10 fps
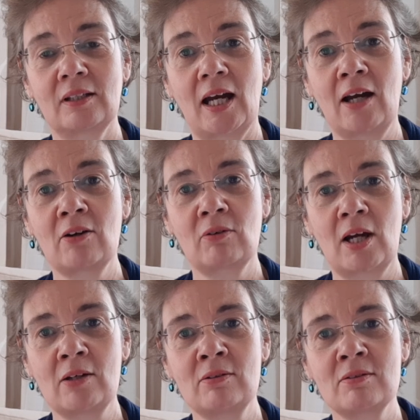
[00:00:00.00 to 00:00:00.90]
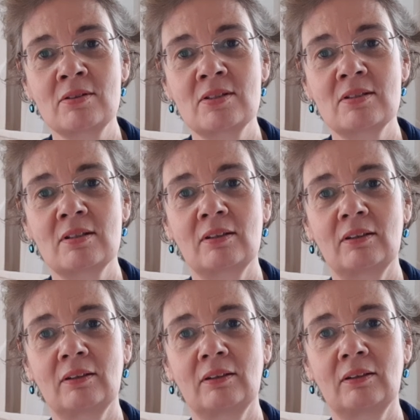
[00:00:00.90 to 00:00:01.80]
our groans,
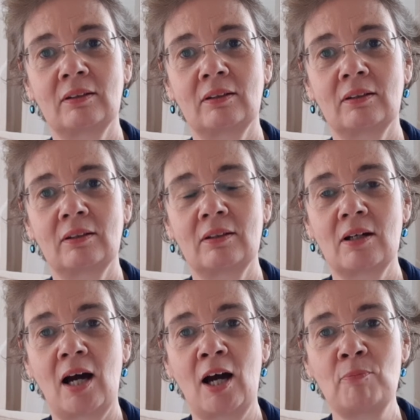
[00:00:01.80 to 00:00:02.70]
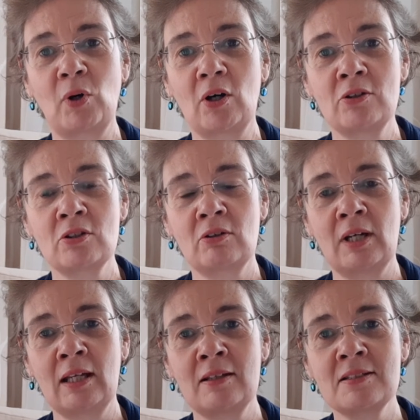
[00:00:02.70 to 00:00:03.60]
our
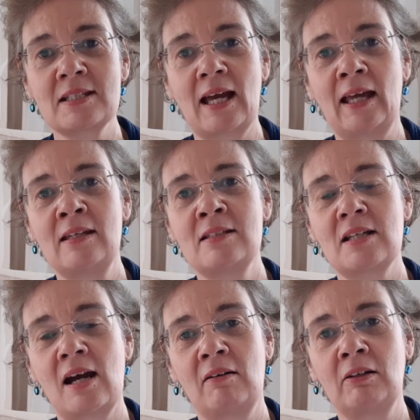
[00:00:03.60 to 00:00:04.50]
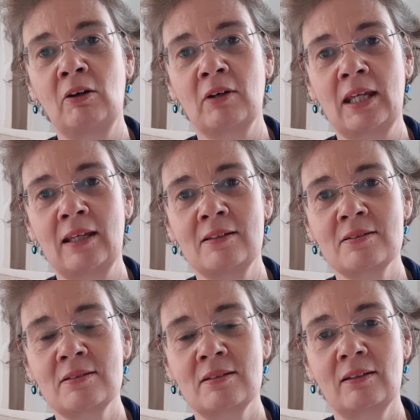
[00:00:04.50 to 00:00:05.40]
ponderings and our
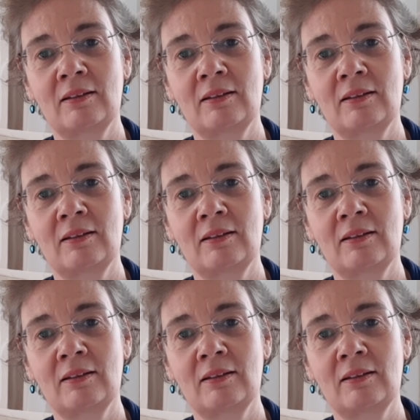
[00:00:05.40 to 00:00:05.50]
longings.